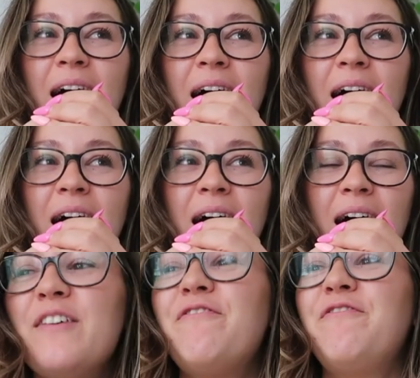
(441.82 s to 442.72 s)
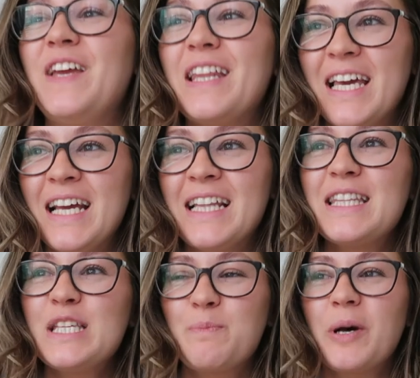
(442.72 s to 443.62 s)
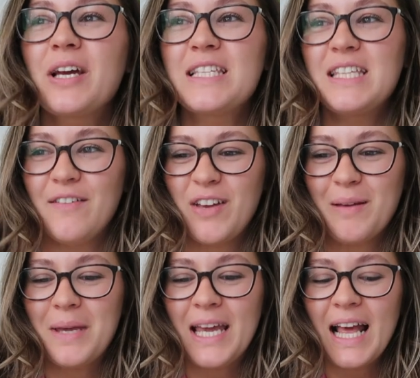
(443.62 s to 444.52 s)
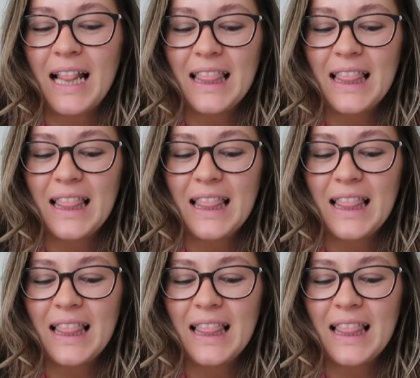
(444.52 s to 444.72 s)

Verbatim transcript: I'm the feeling that this book is giving me,